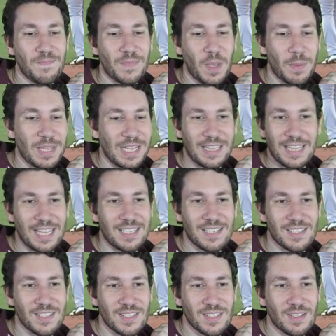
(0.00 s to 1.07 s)
I mean, that
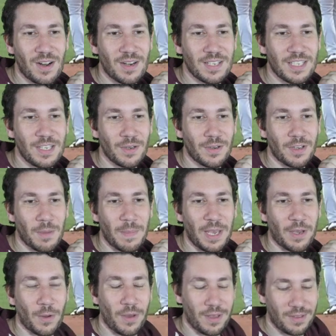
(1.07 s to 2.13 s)
doesn't start here and come
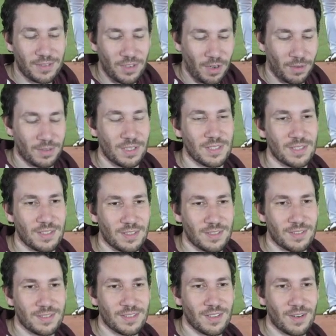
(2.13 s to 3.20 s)
back, you know, it doesn't
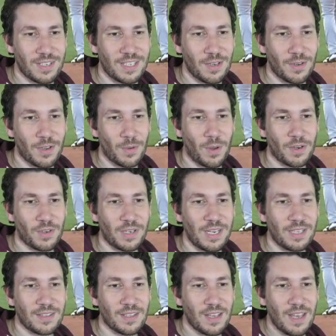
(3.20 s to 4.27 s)
start here and go
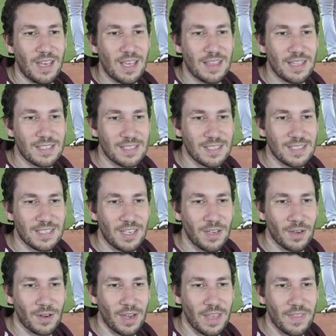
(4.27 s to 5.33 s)
underneath. This is
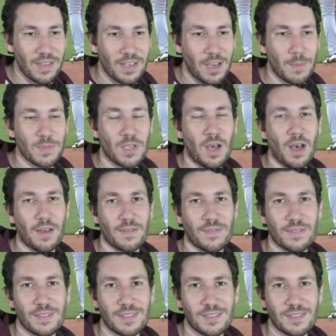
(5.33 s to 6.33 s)
here and then comes off.